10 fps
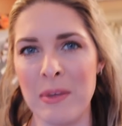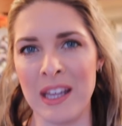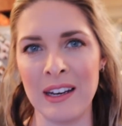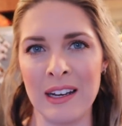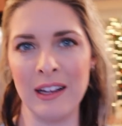
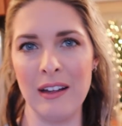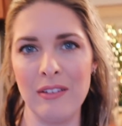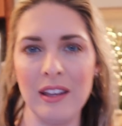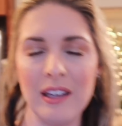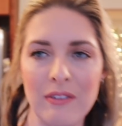mean, I
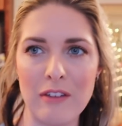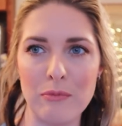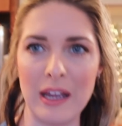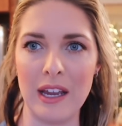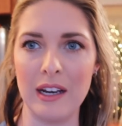feel like if
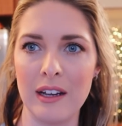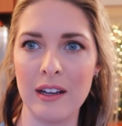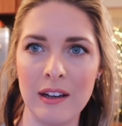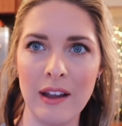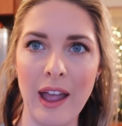I've made
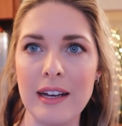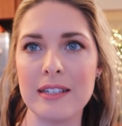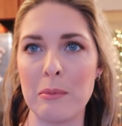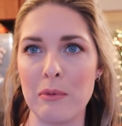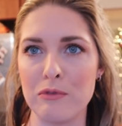any
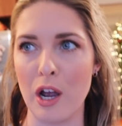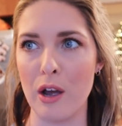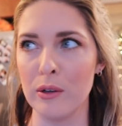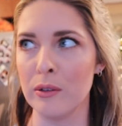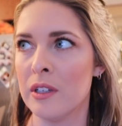type of
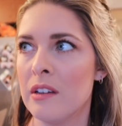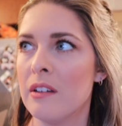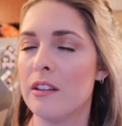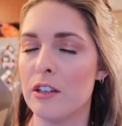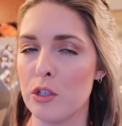dough,
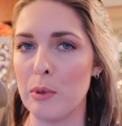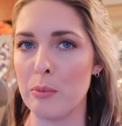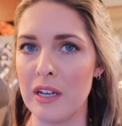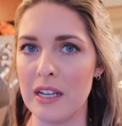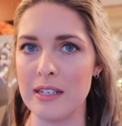this should be
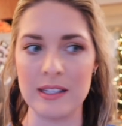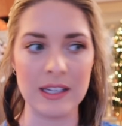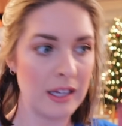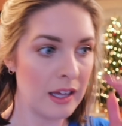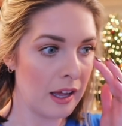pretty
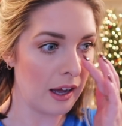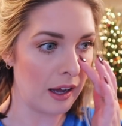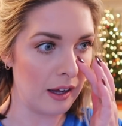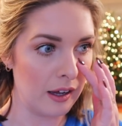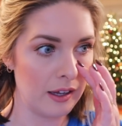easy.
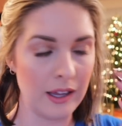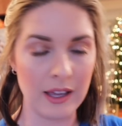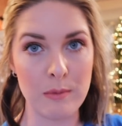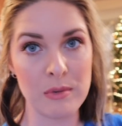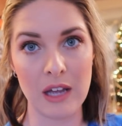It
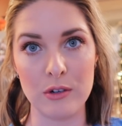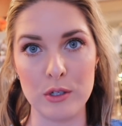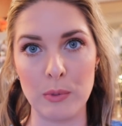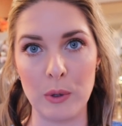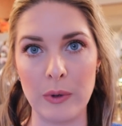came together
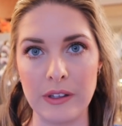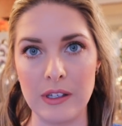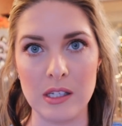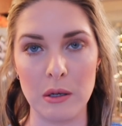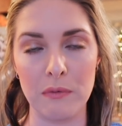super
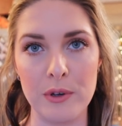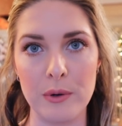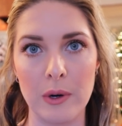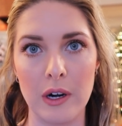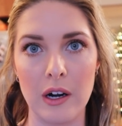quickly, so if
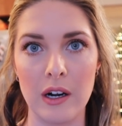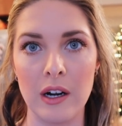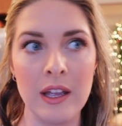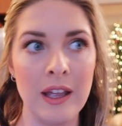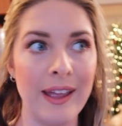you
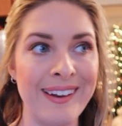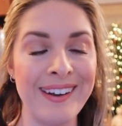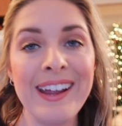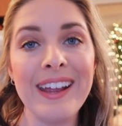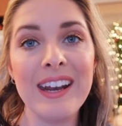are
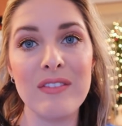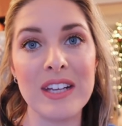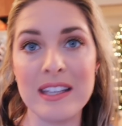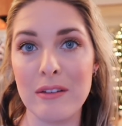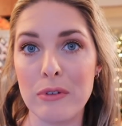in need of
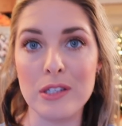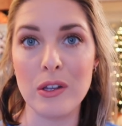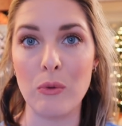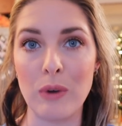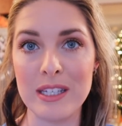a savory
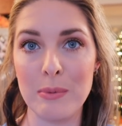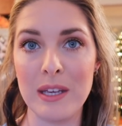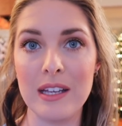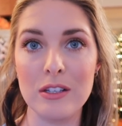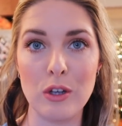scone
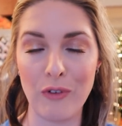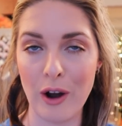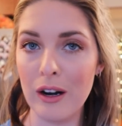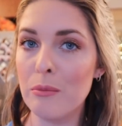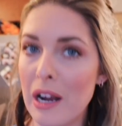recipe, so
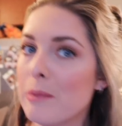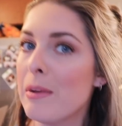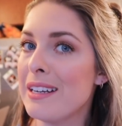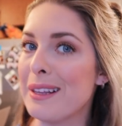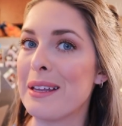far I'm
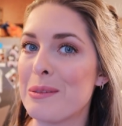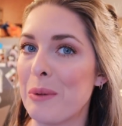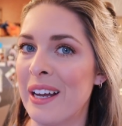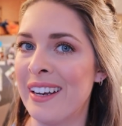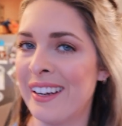recommending this
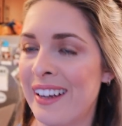one.